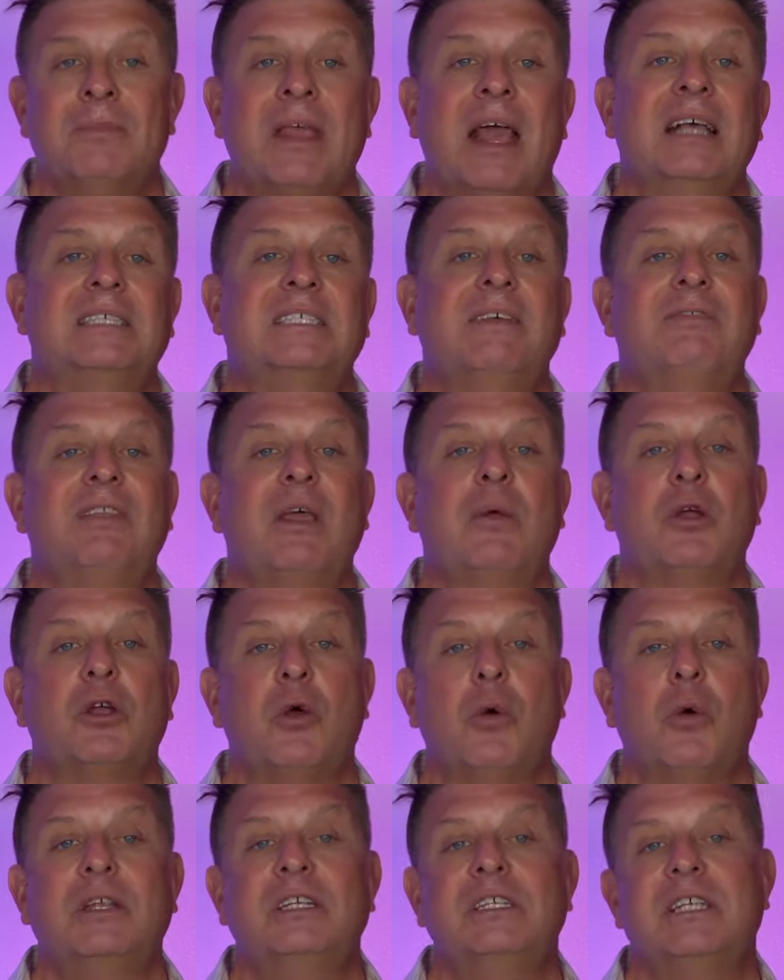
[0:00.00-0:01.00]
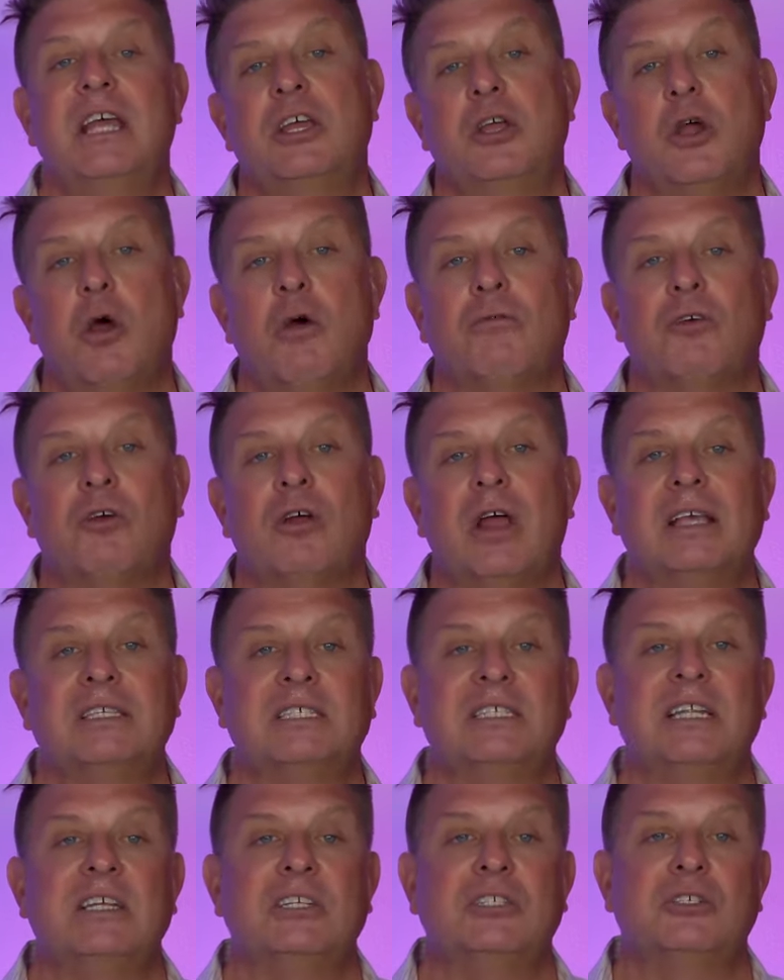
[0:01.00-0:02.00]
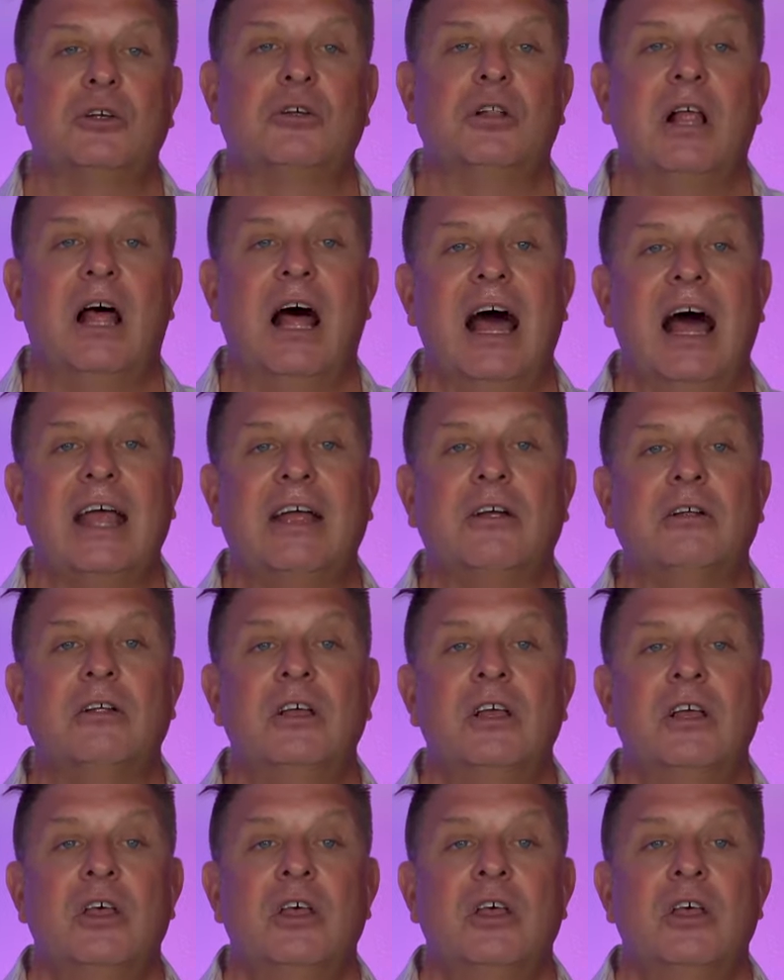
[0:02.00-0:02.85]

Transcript: as if they were going to take over as an internal hire.